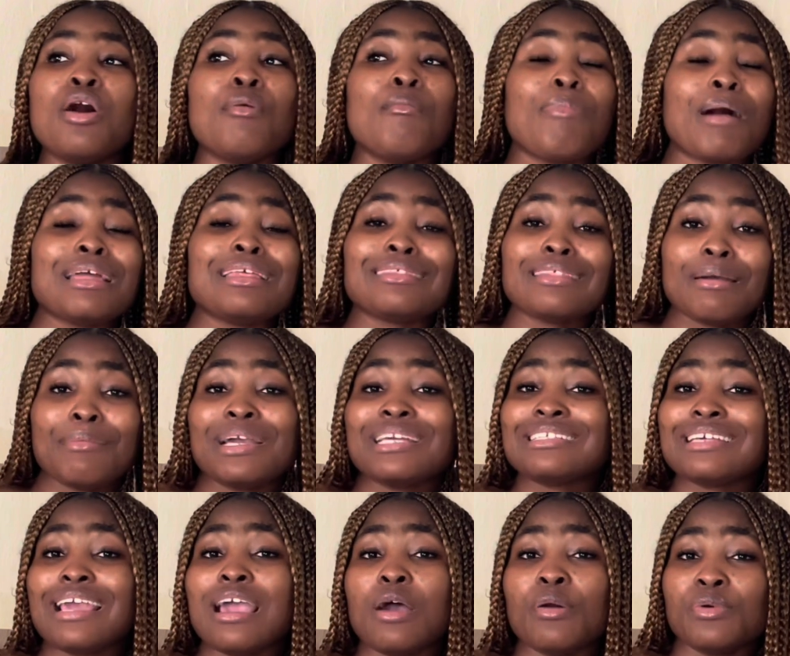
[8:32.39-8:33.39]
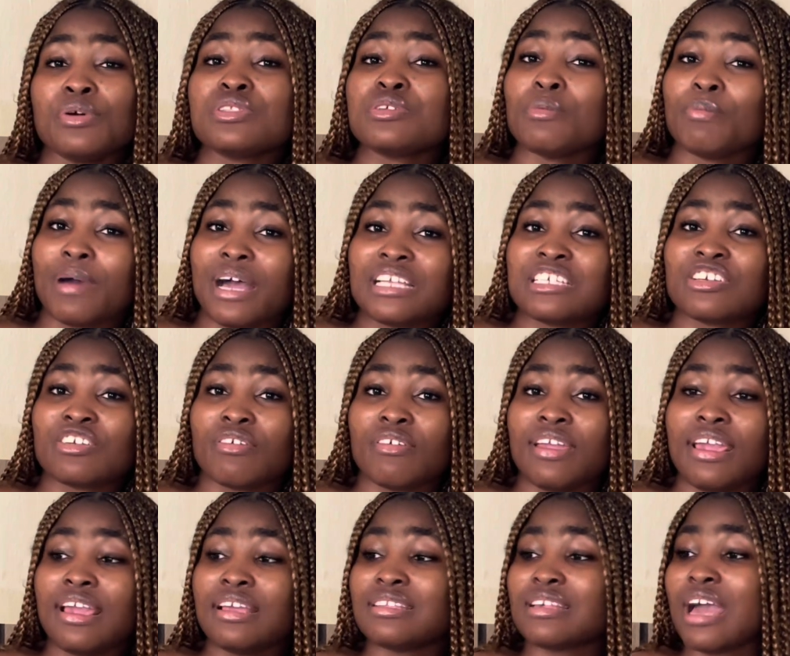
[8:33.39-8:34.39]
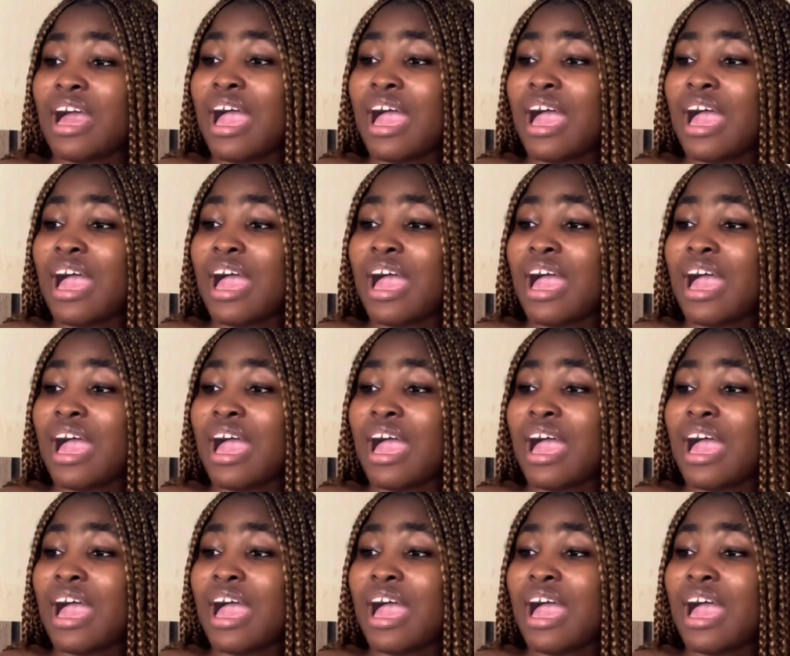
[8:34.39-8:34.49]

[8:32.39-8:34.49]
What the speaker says: by the time I say I want to batch create,